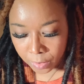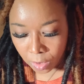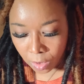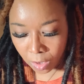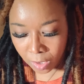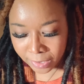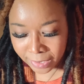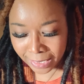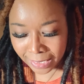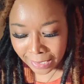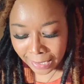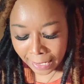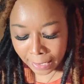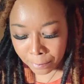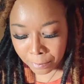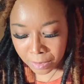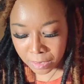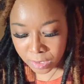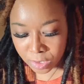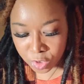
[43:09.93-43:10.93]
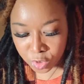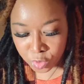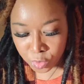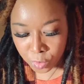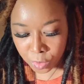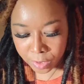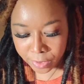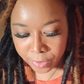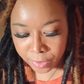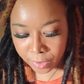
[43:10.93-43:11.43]
or that they've been
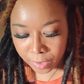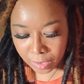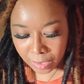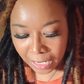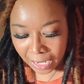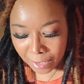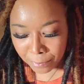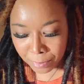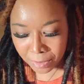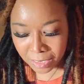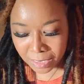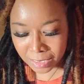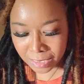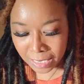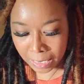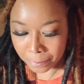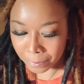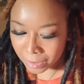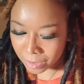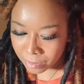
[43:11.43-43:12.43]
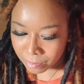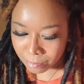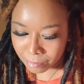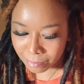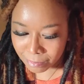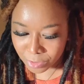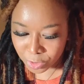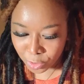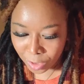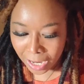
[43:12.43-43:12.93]
destroying their life because they've been
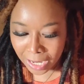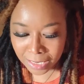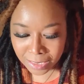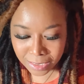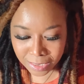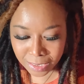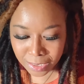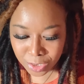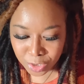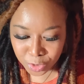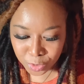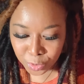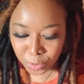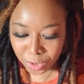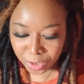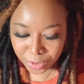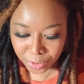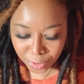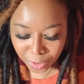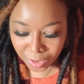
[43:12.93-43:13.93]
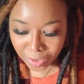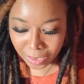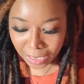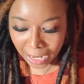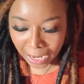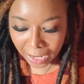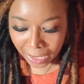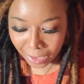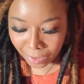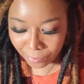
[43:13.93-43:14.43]
trying to destroy your
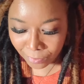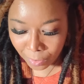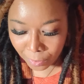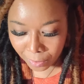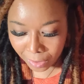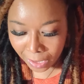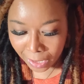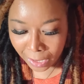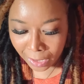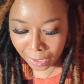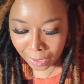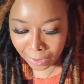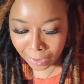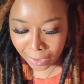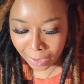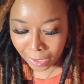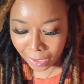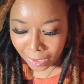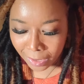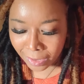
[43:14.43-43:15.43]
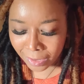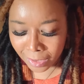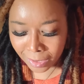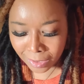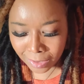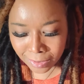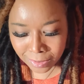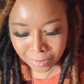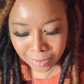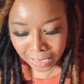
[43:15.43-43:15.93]
life, okay?
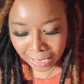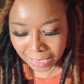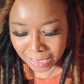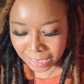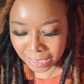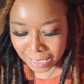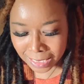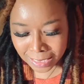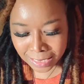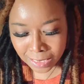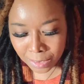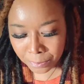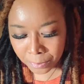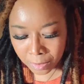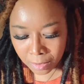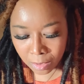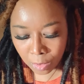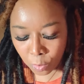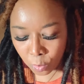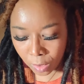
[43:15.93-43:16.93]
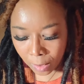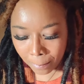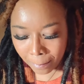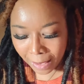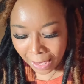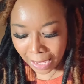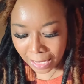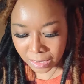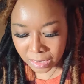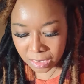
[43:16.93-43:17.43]
Yeah, like I said, something that went
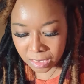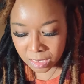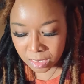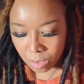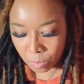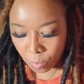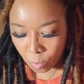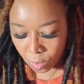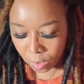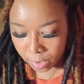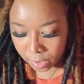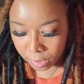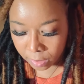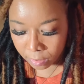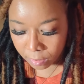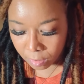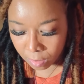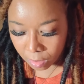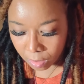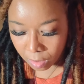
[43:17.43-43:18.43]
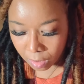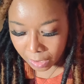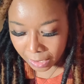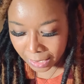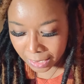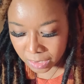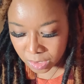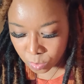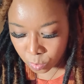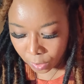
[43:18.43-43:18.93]
back to someone
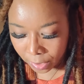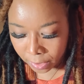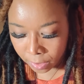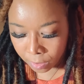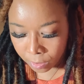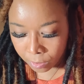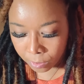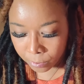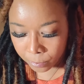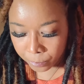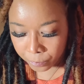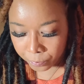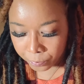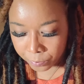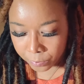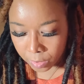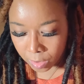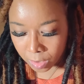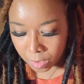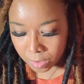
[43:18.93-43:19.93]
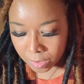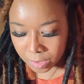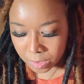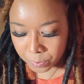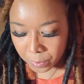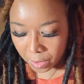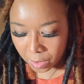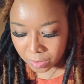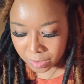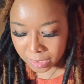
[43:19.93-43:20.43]
as well. This
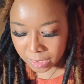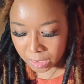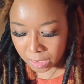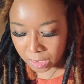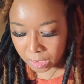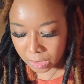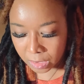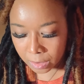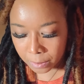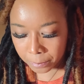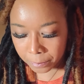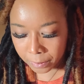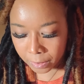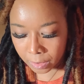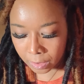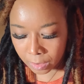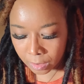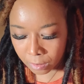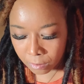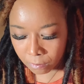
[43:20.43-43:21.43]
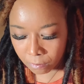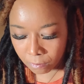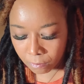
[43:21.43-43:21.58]
person could be